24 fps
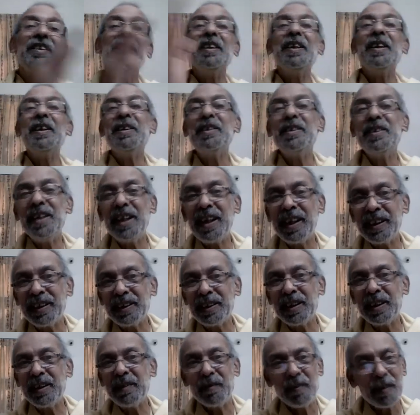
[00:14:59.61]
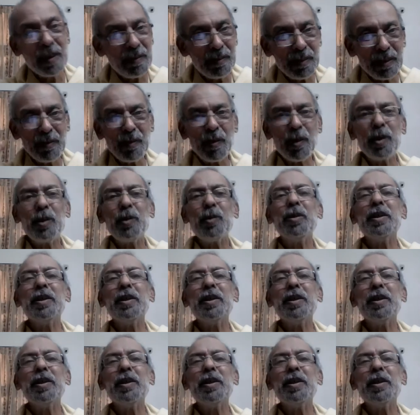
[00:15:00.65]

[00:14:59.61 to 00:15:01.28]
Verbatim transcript: then that thing. We, we want to